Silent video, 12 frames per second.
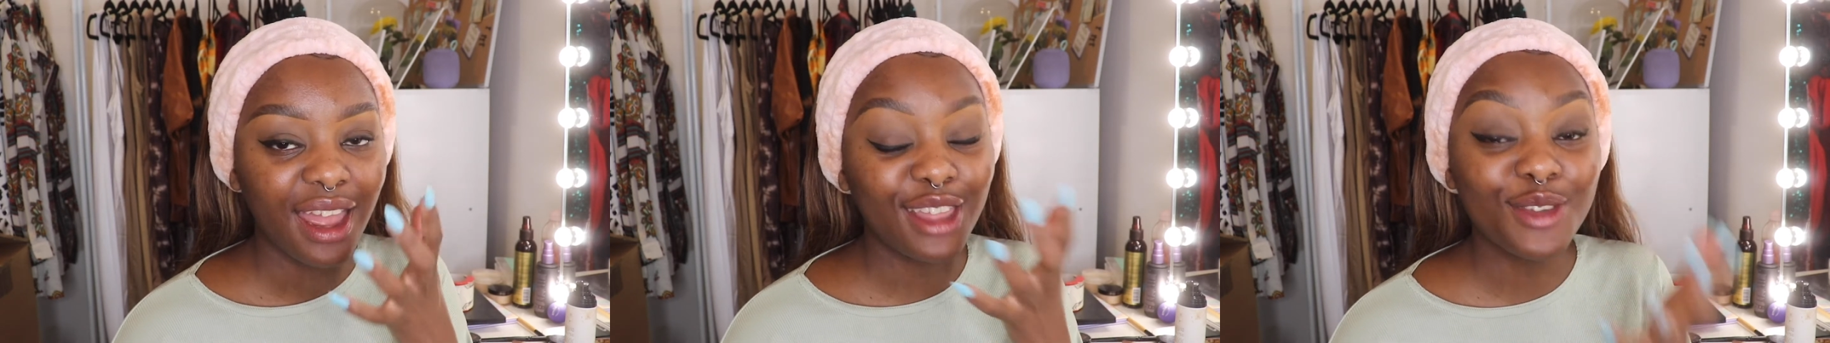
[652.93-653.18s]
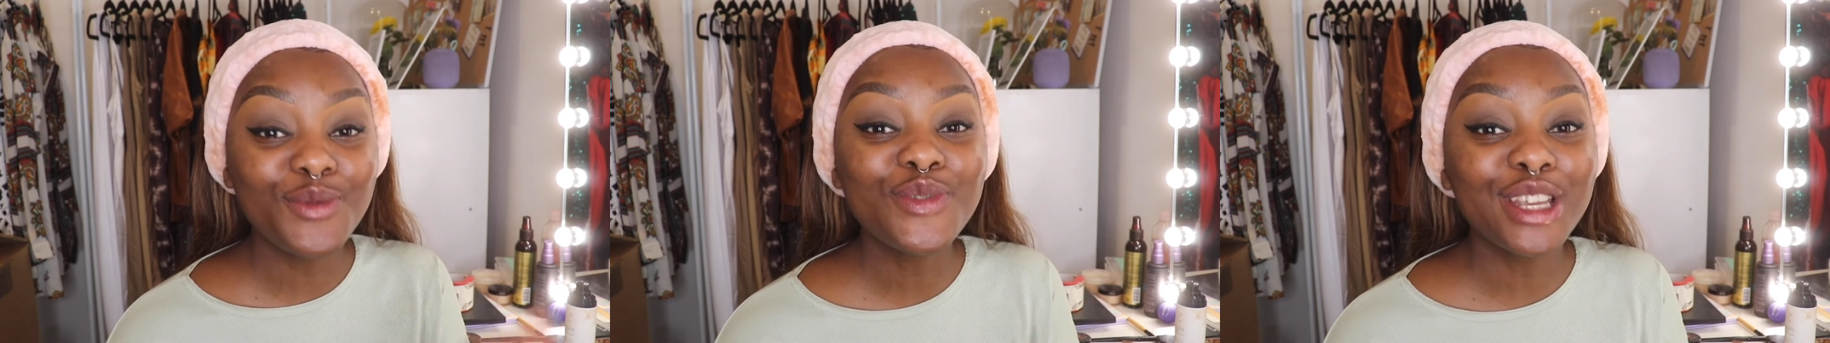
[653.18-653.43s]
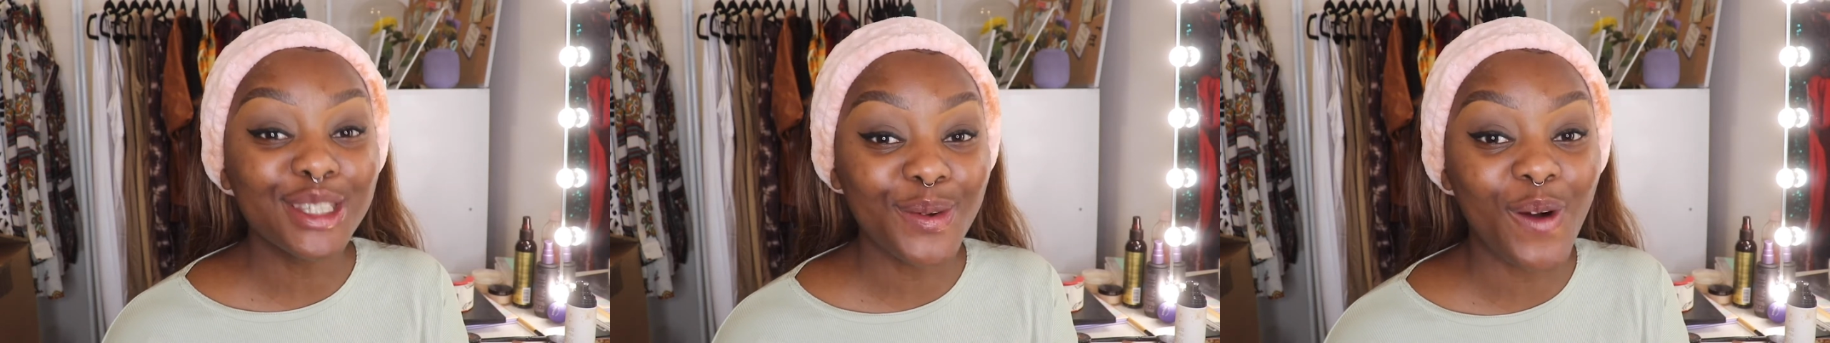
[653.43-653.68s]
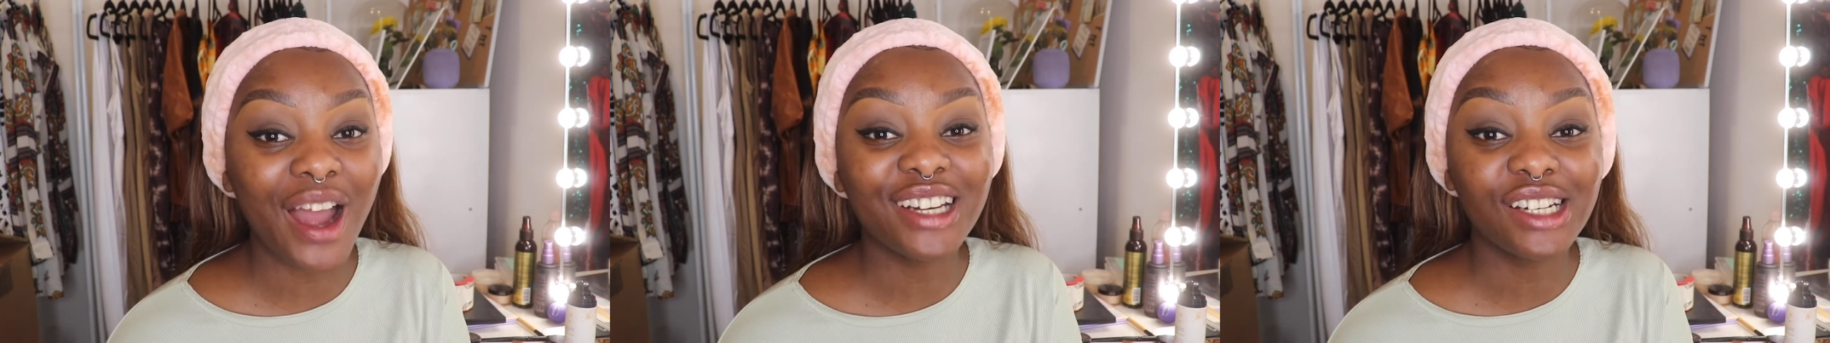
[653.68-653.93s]
And the reason
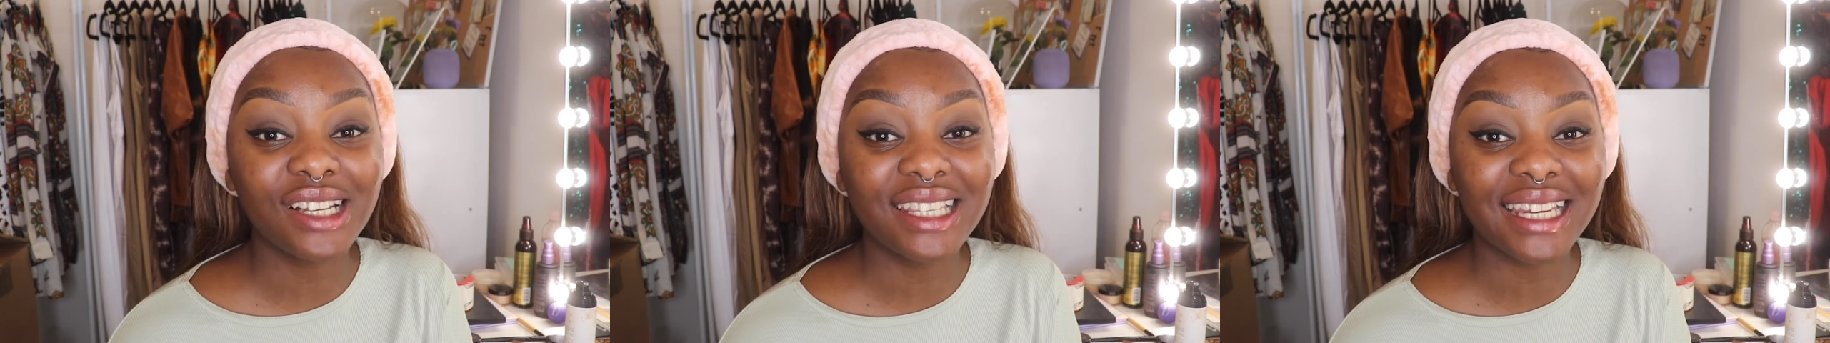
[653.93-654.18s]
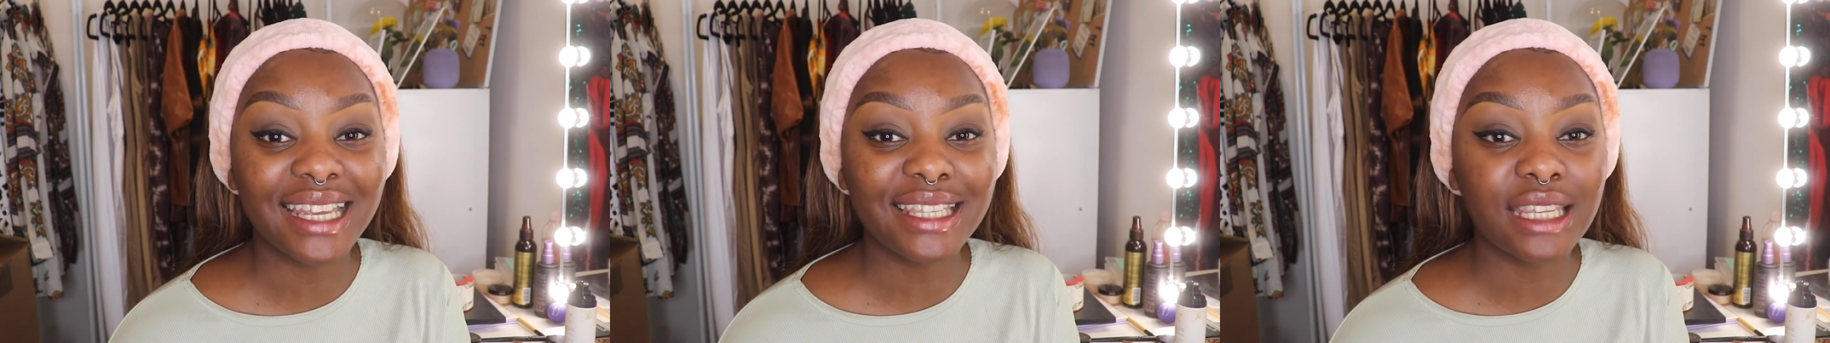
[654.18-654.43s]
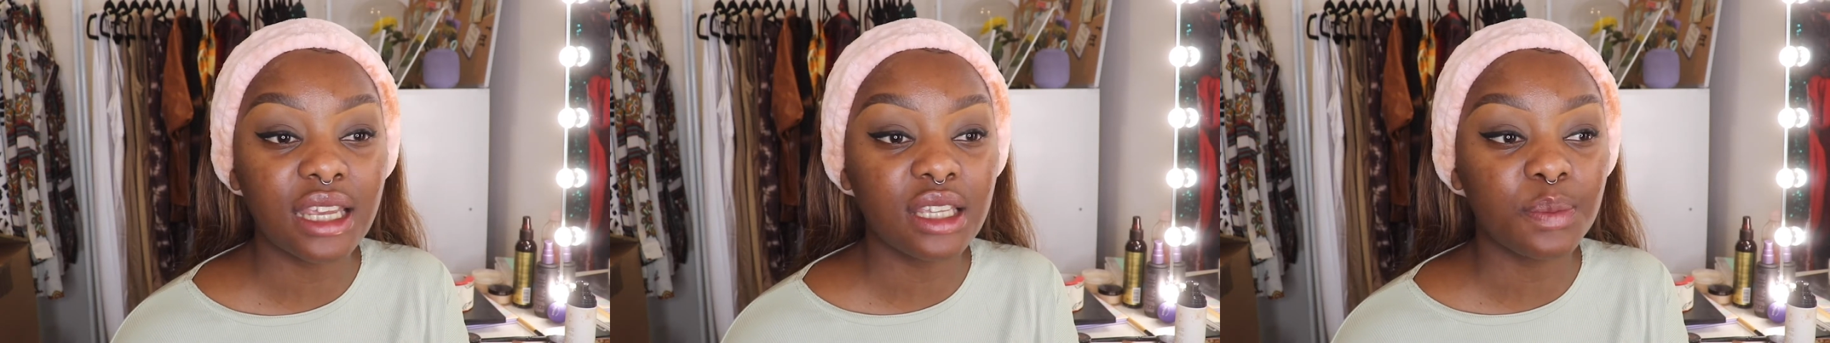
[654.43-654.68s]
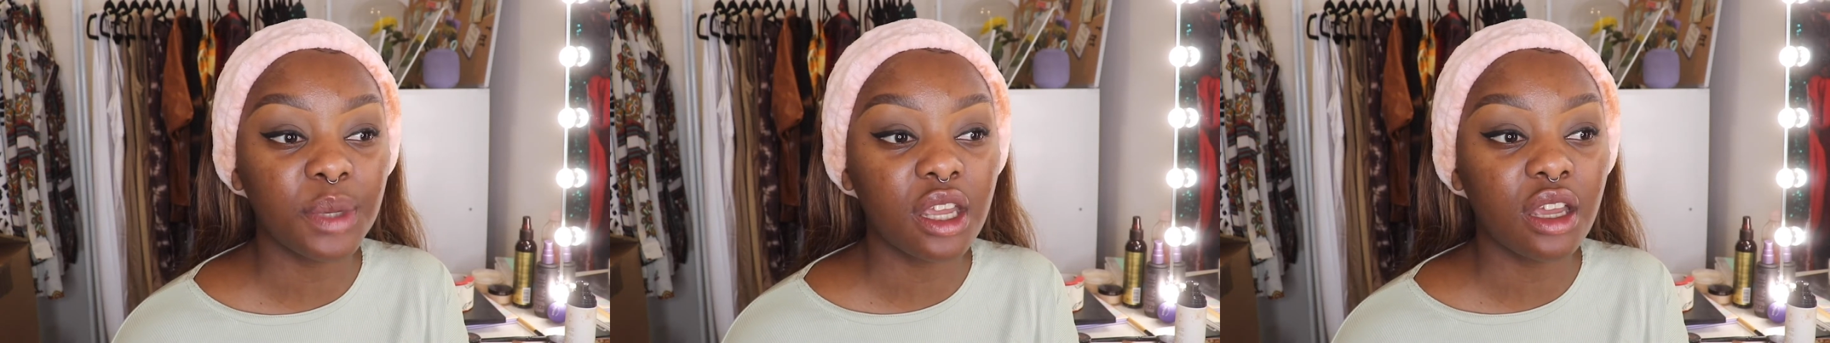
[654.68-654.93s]
why it looks lazy
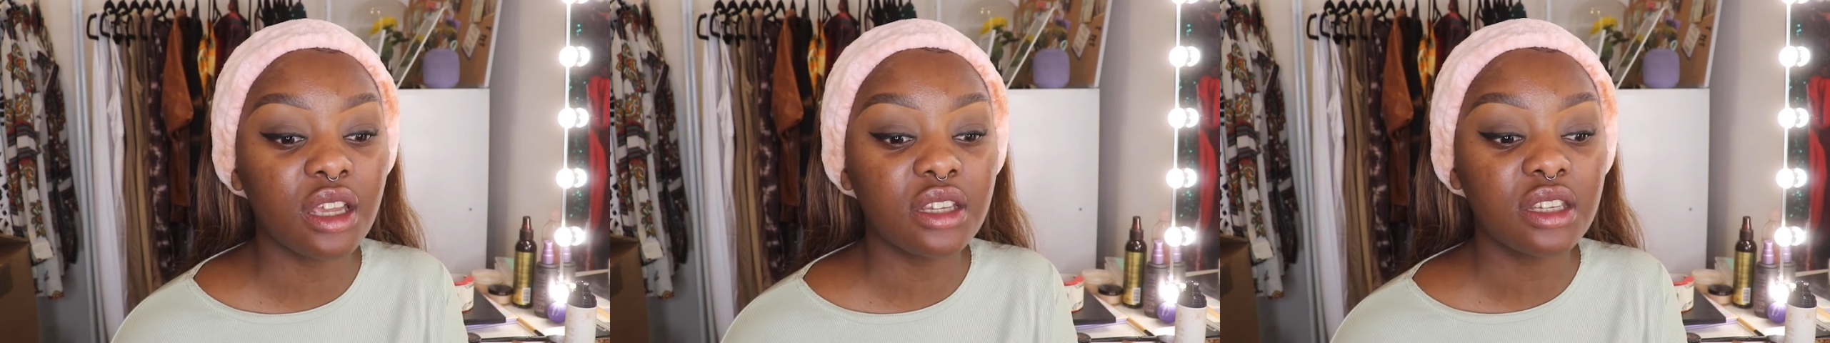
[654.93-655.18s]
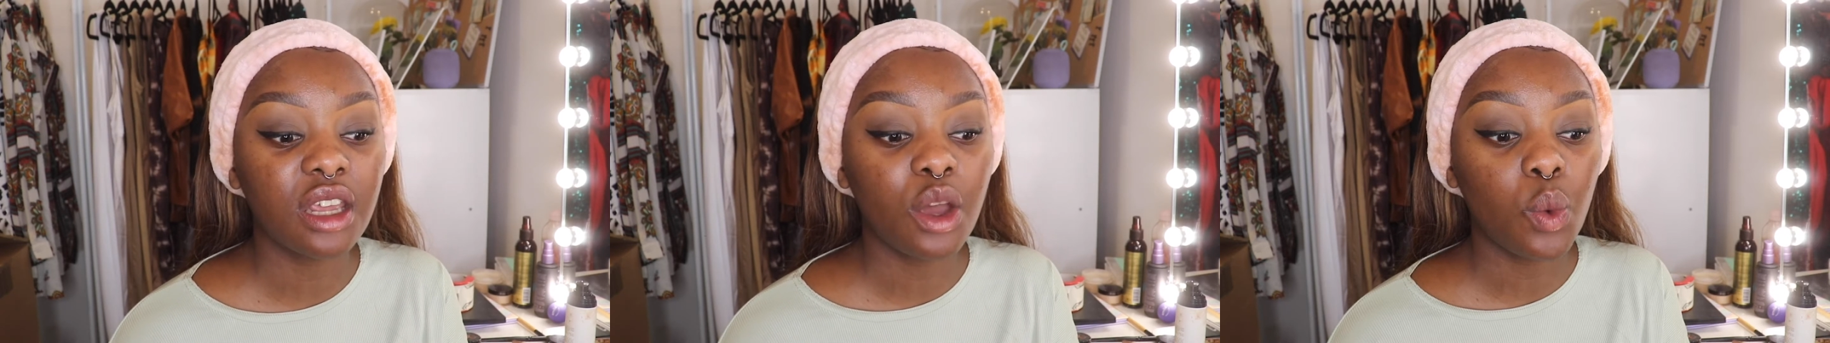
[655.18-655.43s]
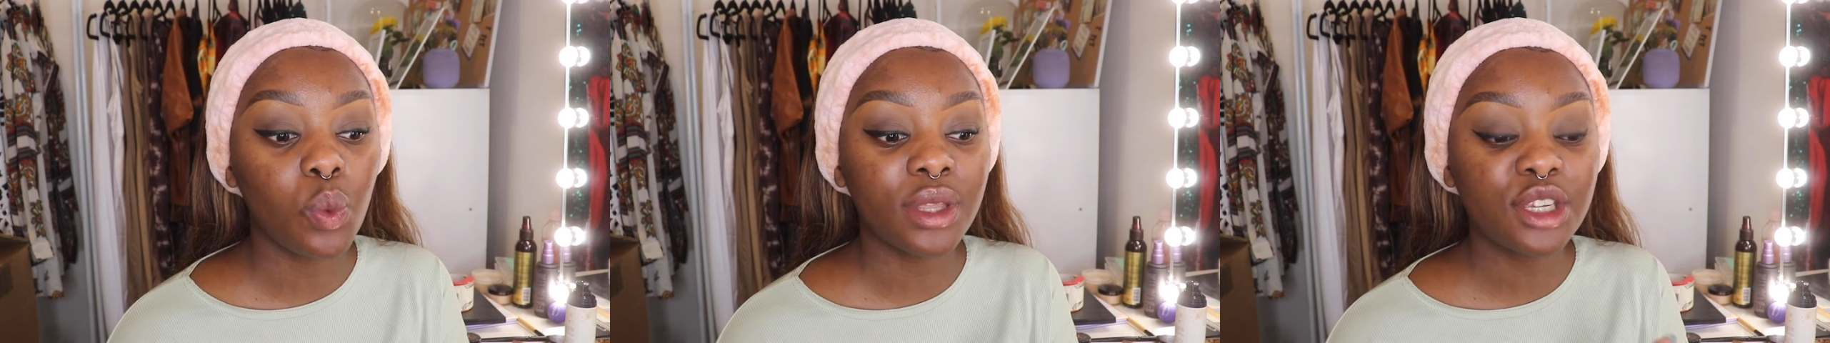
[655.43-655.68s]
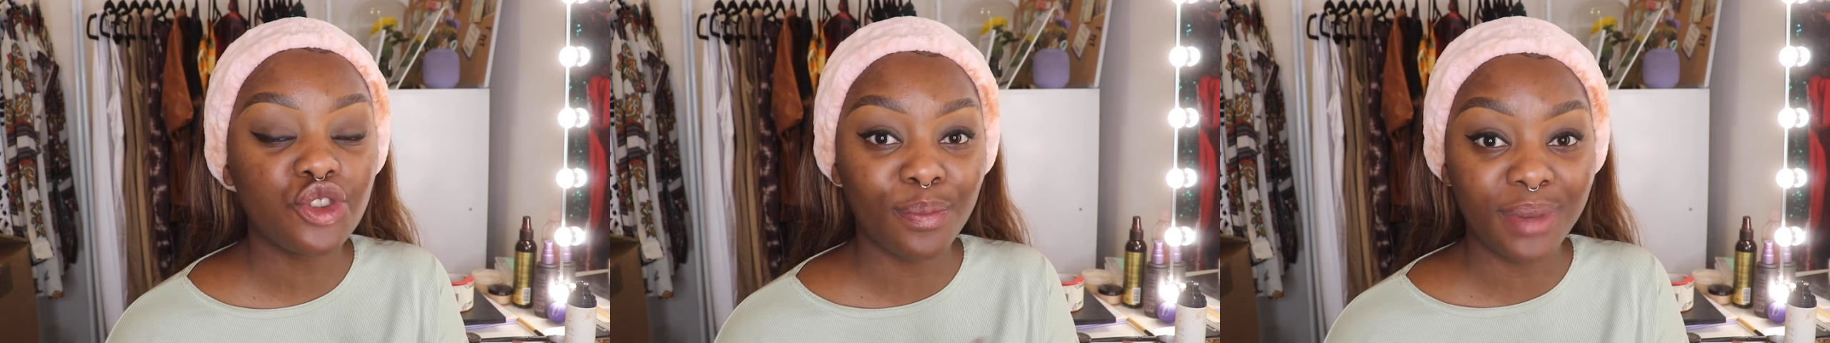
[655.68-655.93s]
is because
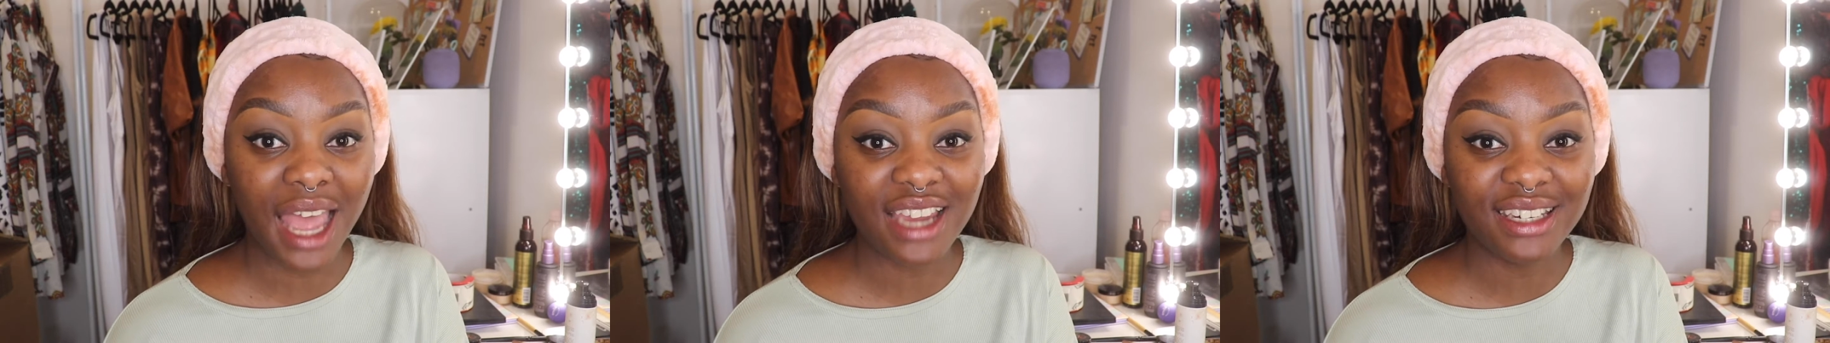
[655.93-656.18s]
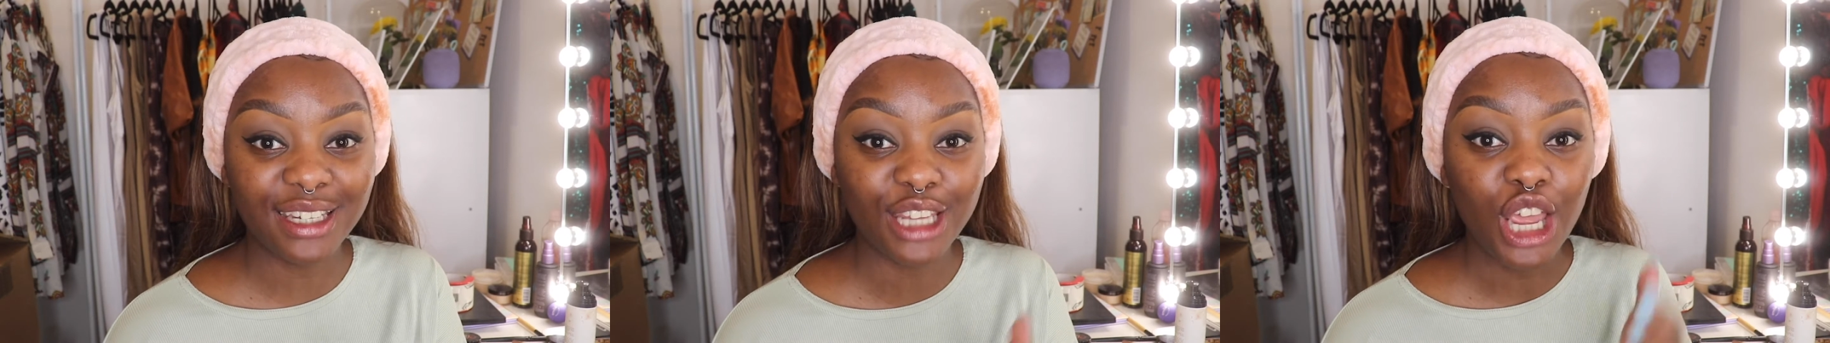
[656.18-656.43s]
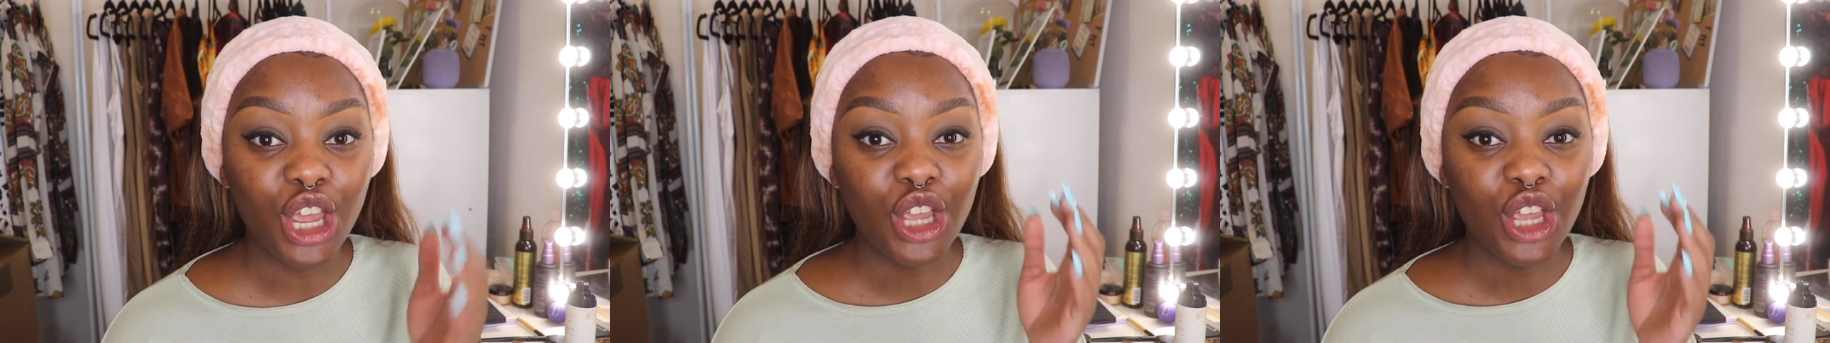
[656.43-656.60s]
with strip lashes,